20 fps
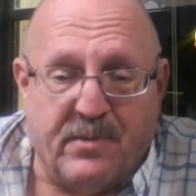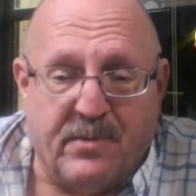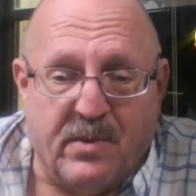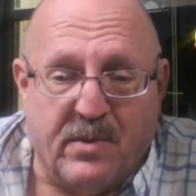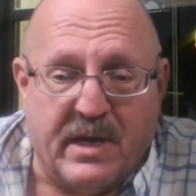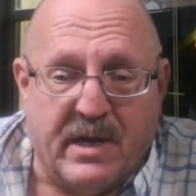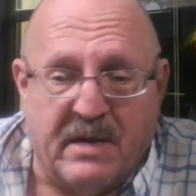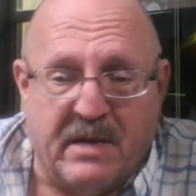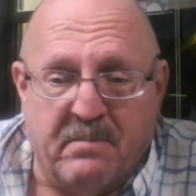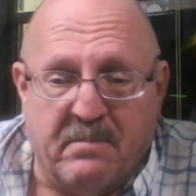
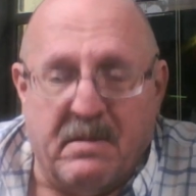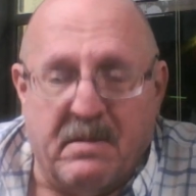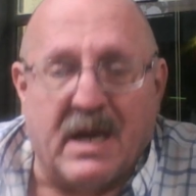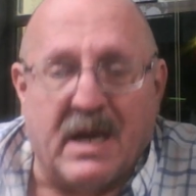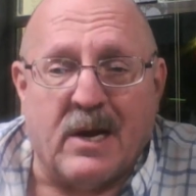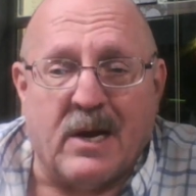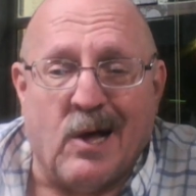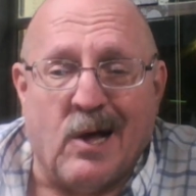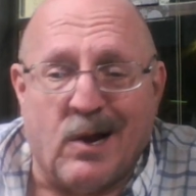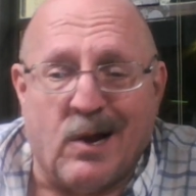we can
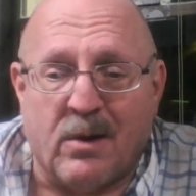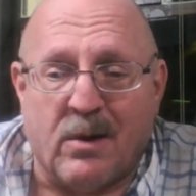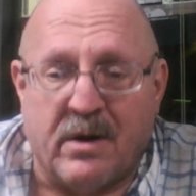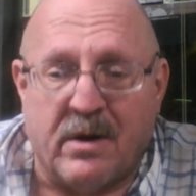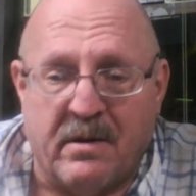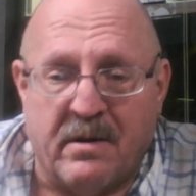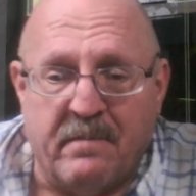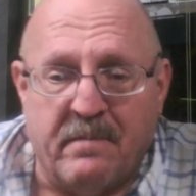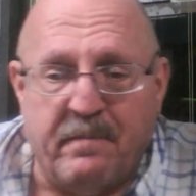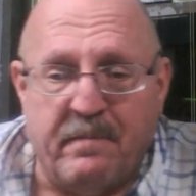make a dollar
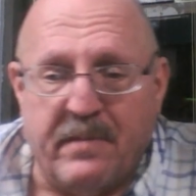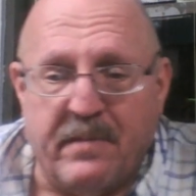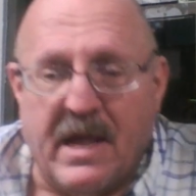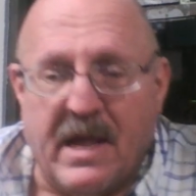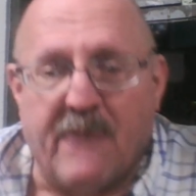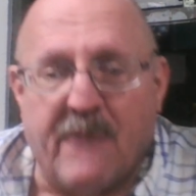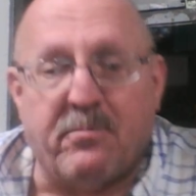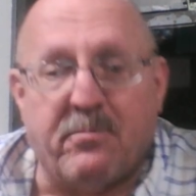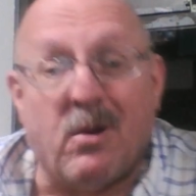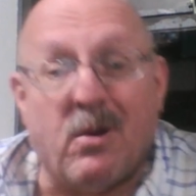and
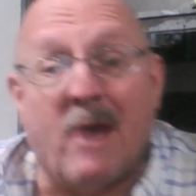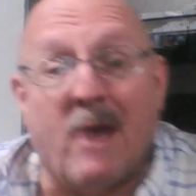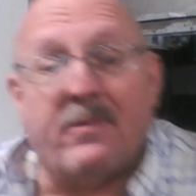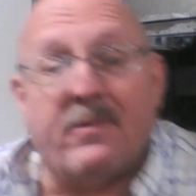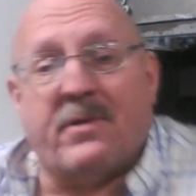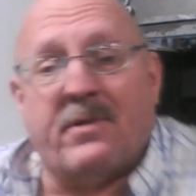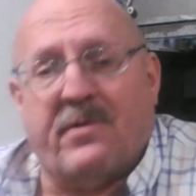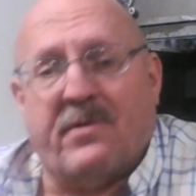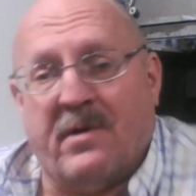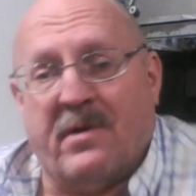have
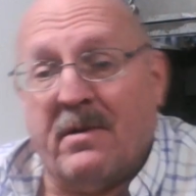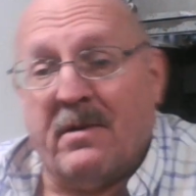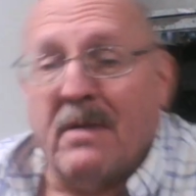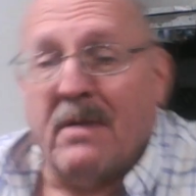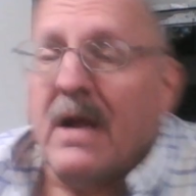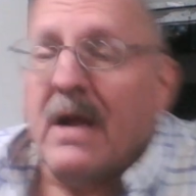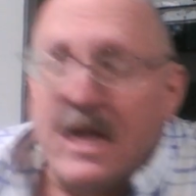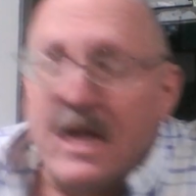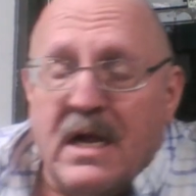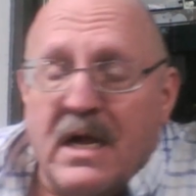profits and
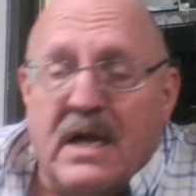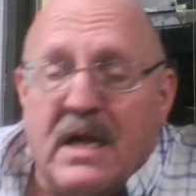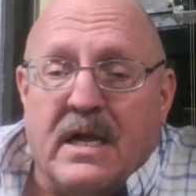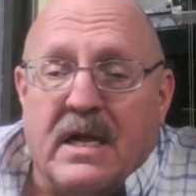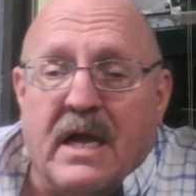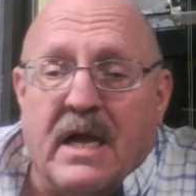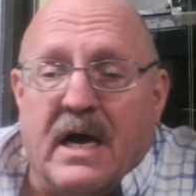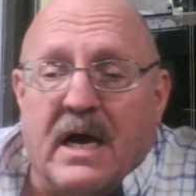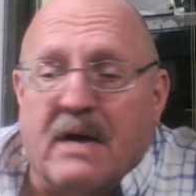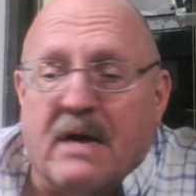
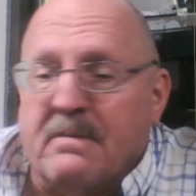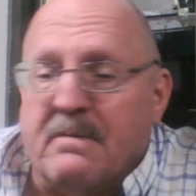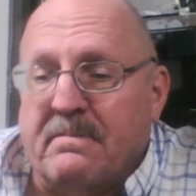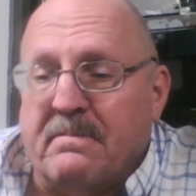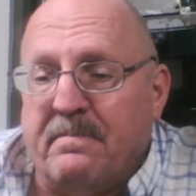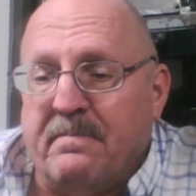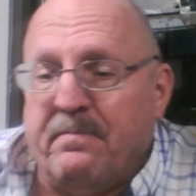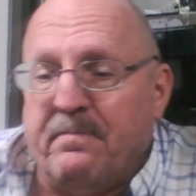yeah,